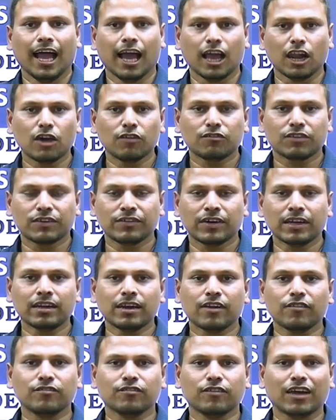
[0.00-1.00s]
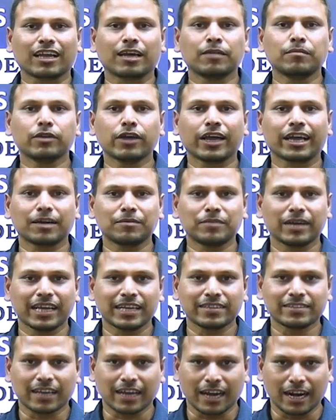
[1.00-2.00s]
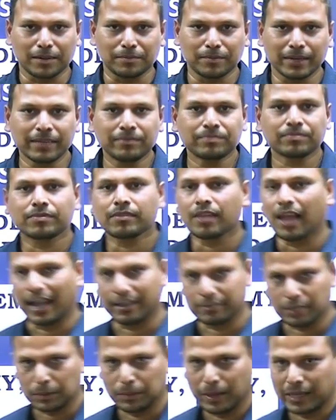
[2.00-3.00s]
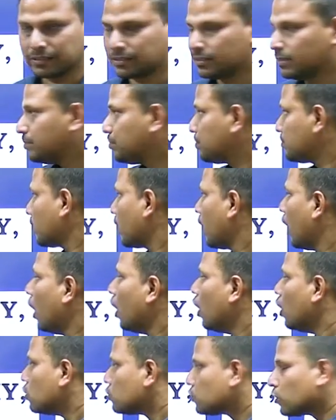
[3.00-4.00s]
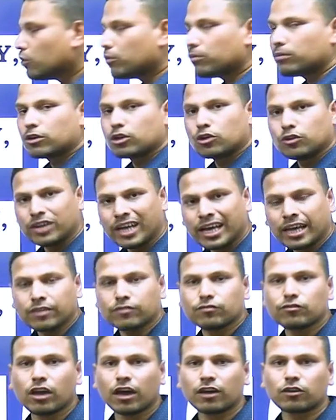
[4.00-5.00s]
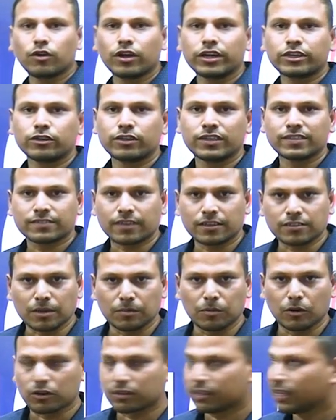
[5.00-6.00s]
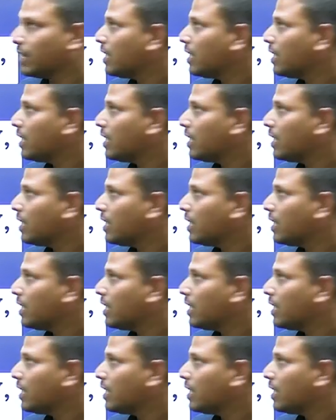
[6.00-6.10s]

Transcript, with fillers: Hello everyone, welcome to Ekam I A S Academy, Hyderabad. So today we are going to discuss about